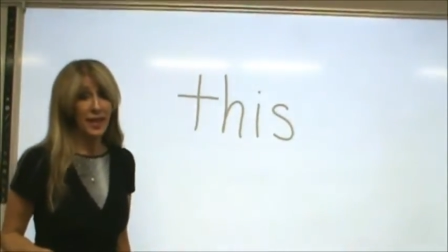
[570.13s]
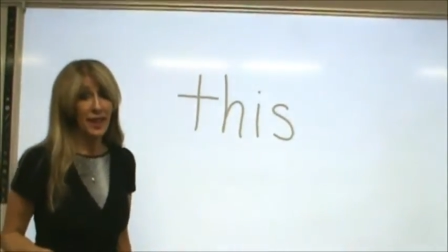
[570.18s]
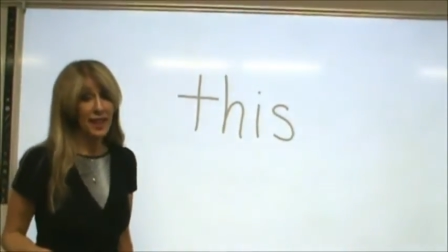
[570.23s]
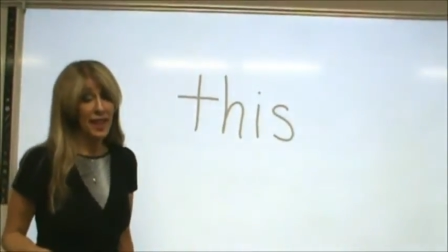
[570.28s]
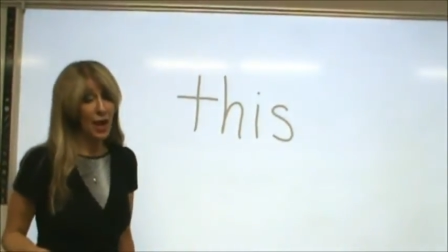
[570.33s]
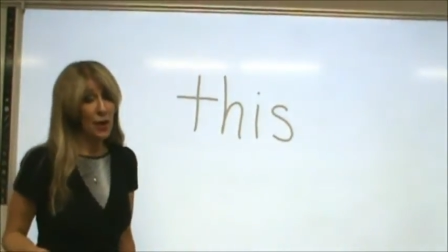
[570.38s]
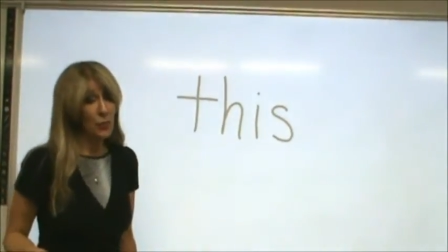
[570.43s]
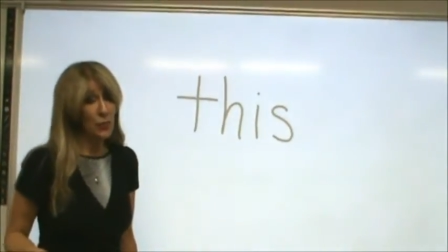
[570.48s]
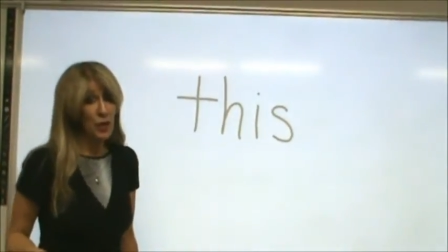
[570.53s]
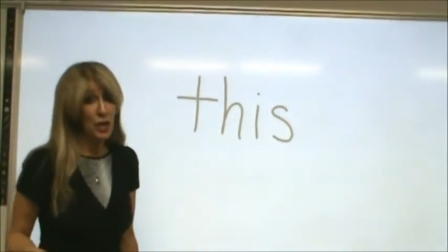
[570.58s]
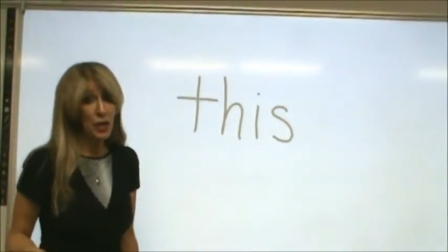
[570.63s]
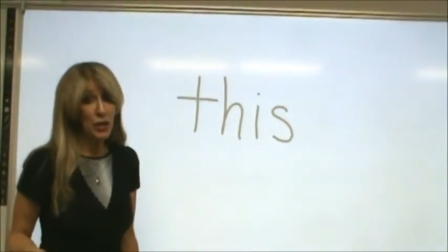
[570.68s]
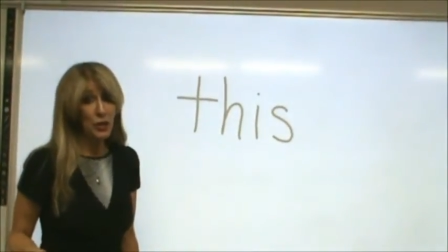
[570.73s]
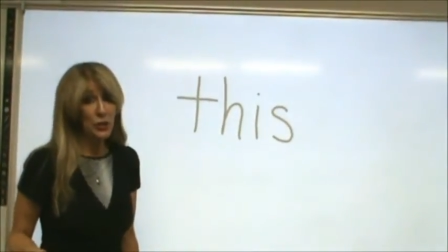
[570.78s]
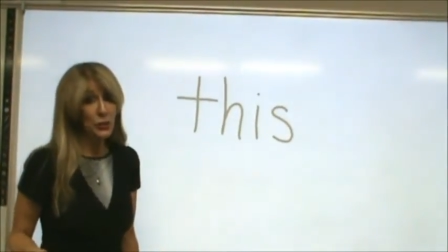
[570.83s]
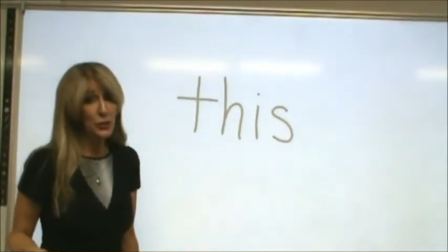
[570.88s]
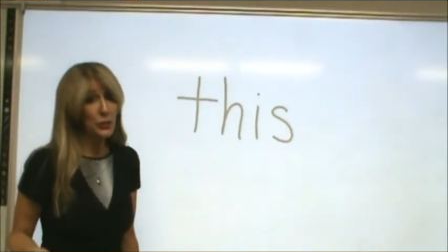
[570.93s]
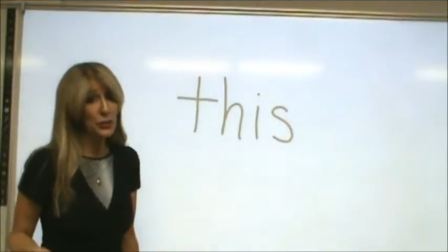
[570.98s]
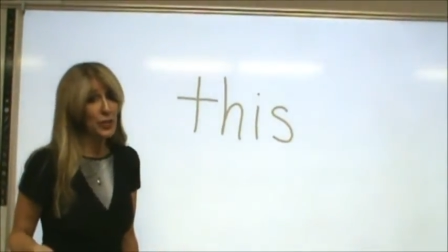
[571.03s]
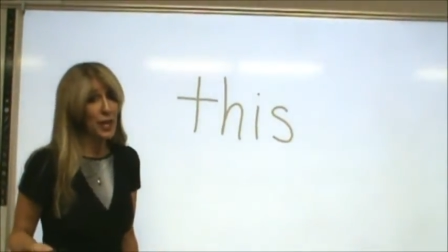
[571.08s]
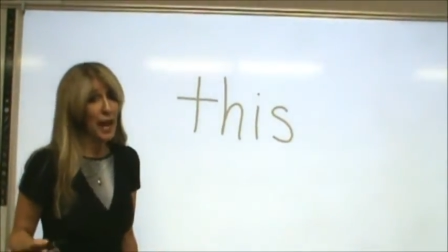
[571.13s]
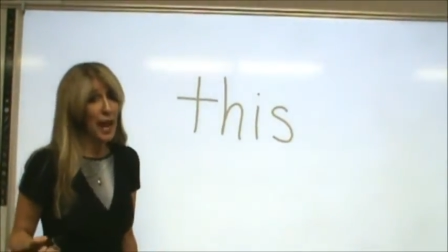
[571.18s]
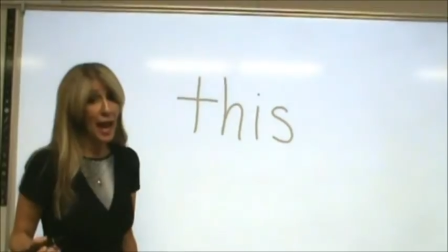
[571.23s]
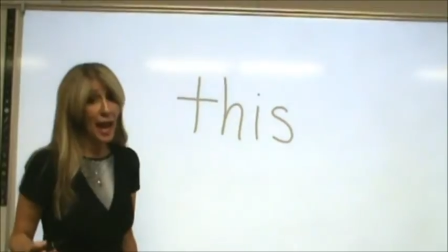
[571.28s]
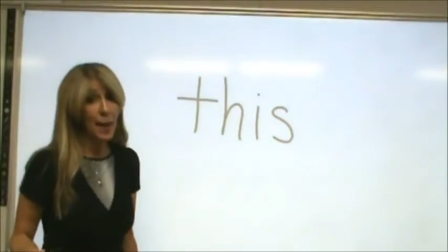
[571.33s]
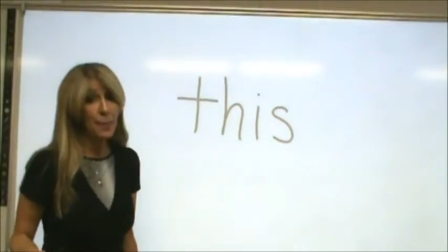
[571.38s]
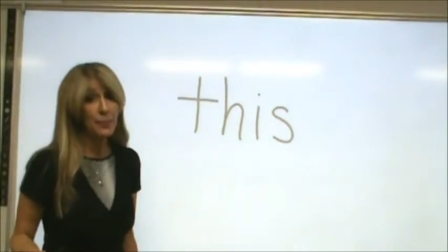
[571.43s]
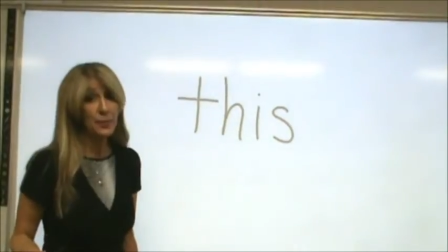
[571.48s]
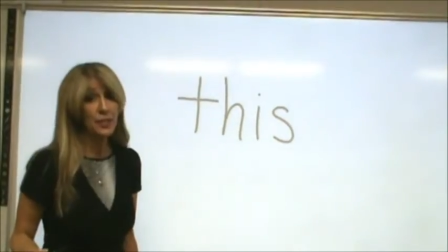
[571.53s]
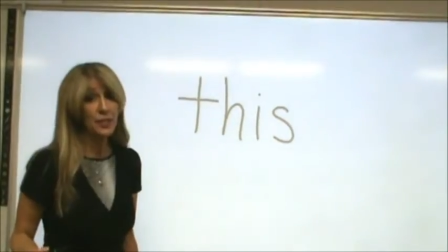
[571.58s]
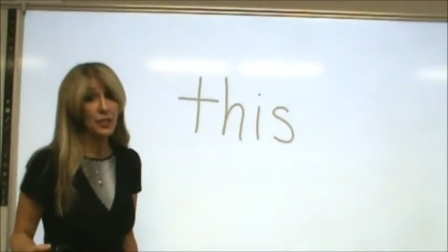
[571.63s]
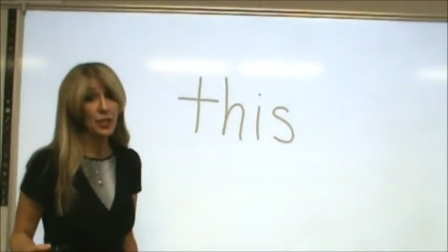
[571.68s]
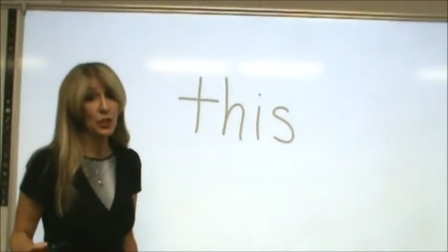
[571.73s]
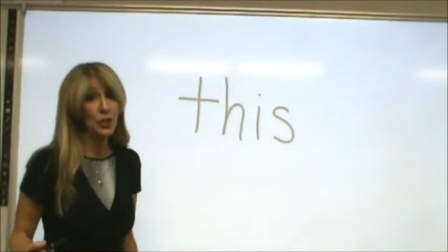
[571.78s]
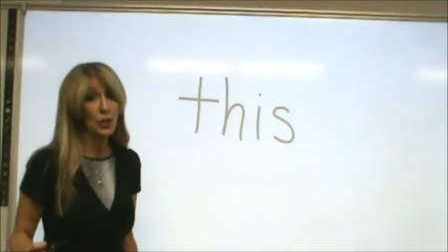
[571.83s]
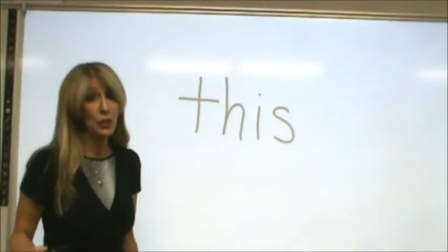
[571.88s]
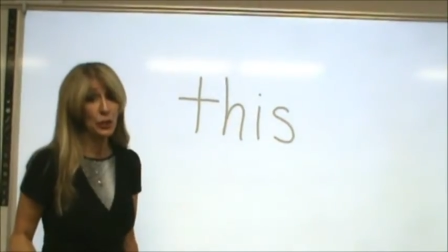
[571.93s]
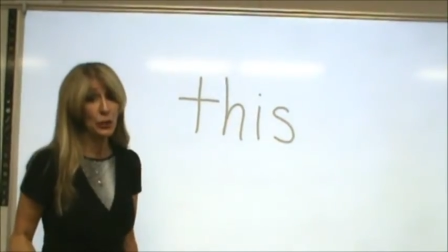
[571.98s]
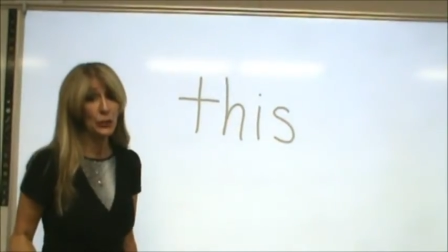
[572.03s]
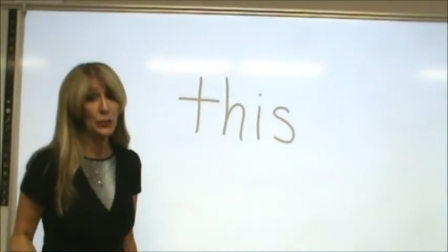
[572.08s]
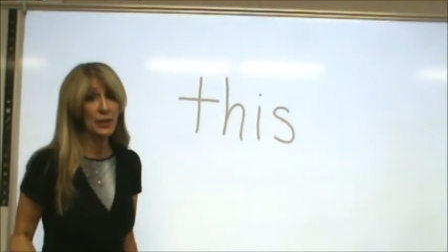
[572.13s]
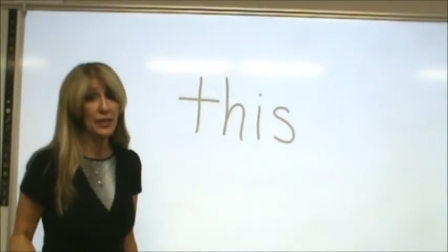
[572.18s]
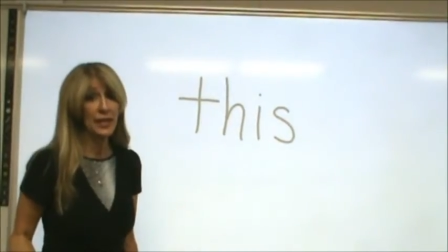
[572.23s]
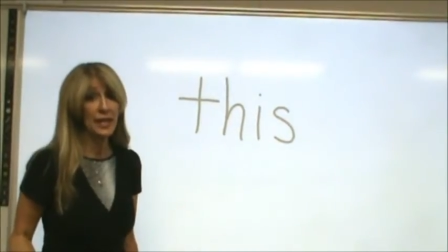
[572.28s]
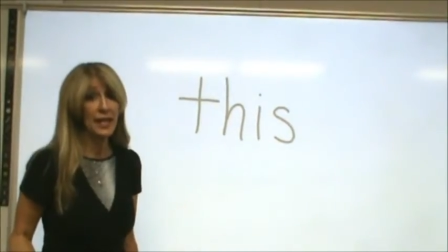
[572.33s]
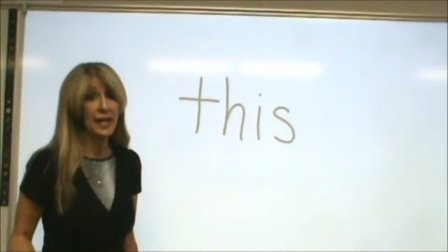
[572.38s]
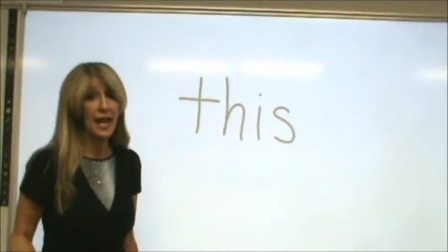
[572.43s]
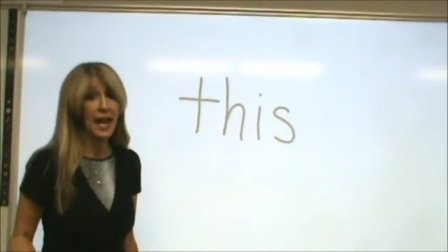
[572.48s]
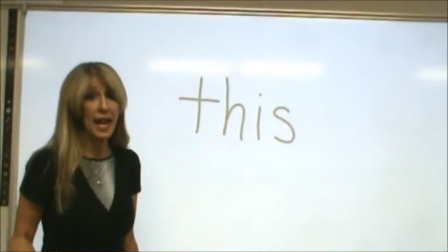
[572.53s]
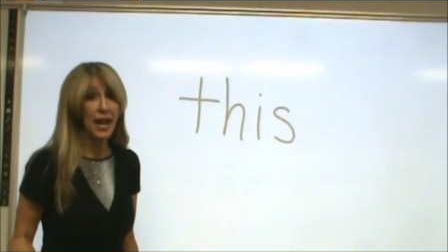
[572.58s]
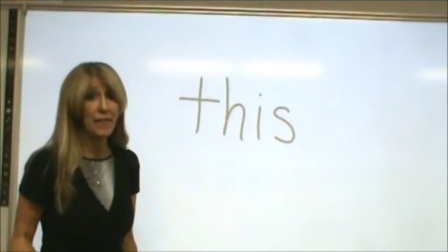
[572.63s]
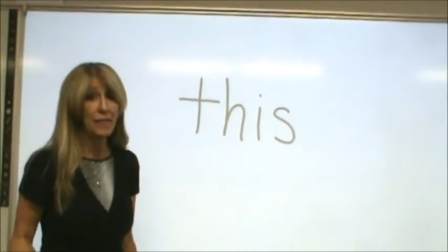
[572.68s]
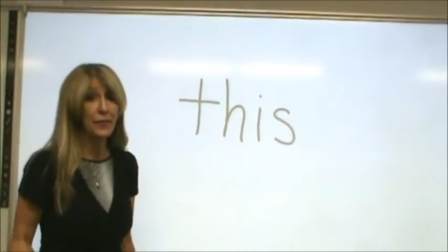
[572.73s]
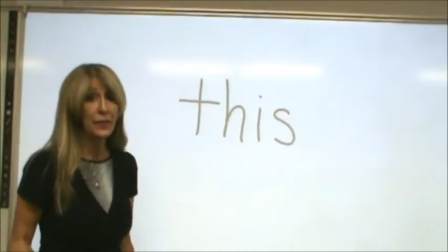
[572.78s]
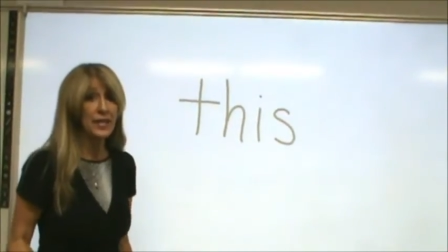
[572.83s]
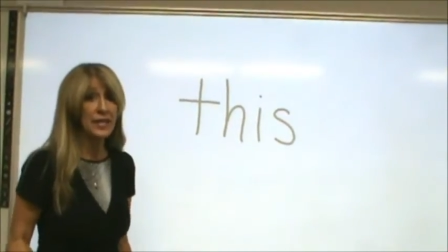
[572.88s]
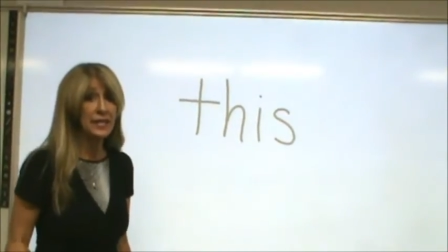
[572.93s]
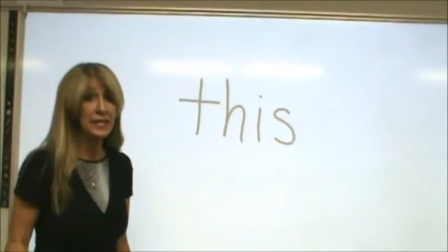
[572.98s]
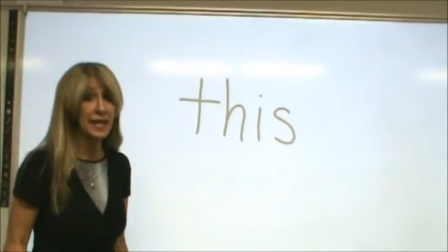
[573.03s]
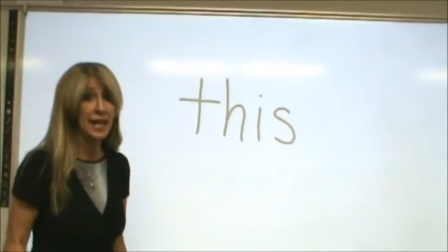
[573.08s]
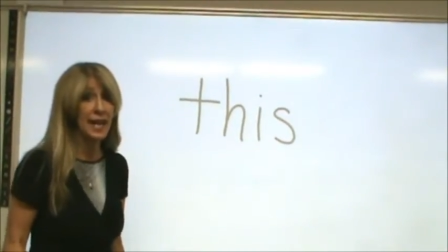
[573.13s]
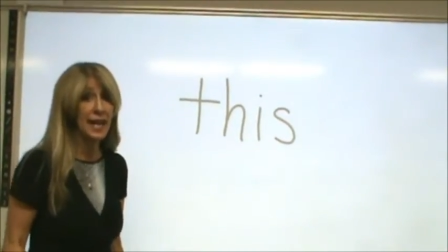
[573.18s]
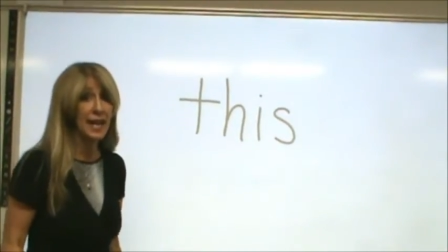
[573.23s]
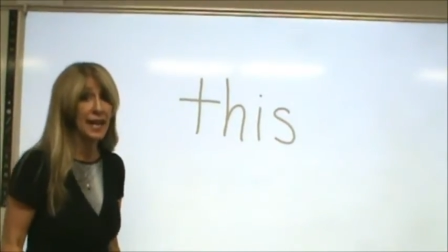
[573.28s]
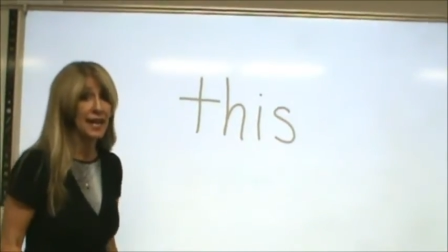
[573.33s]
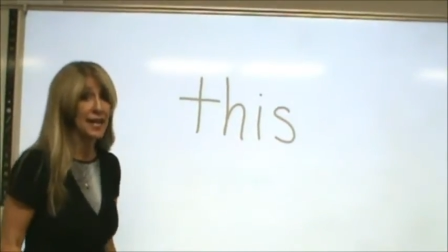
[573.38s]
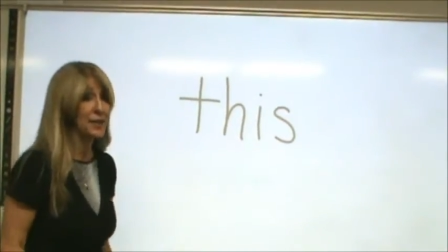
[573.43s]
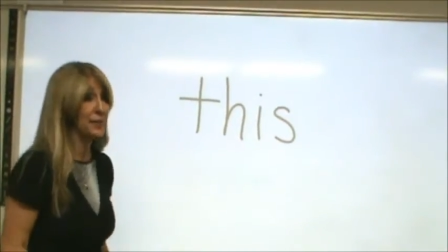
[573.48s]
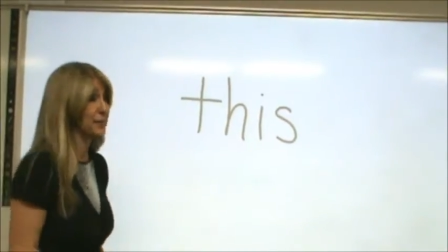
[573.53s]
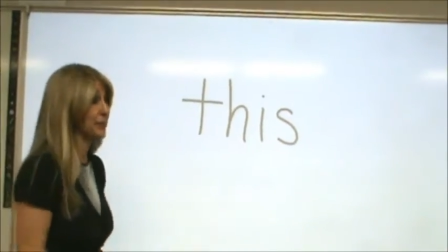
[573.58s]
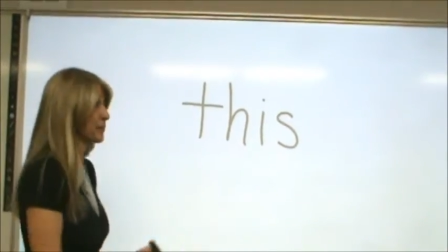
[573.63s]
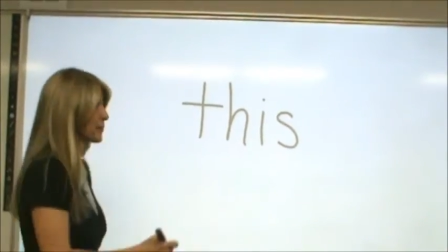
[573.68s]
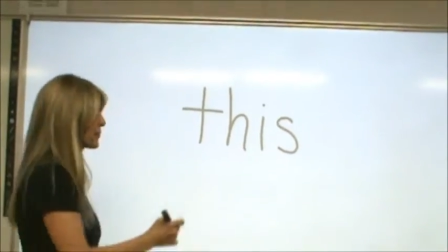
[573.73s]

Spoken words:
that we use absolutely every day.